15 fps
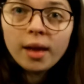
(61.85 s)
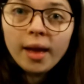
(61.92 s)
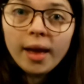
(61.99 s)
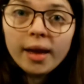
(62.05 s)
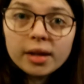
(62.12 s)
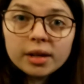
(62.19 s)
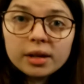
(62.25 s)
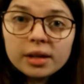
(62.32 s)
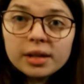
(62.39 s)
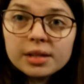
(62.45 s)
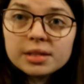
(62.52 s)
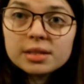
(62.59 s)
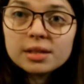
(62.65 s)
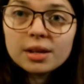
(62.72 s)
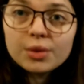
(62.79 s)
Hey
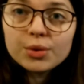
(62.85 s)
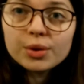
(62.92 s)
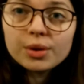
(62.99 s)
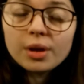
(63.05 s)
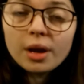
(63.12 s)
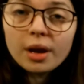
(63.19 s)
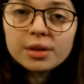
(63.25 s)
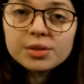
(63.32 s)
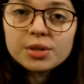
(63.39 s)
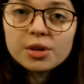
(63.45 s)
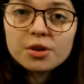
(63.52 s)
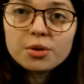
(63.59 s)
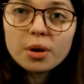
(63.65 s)
guys. So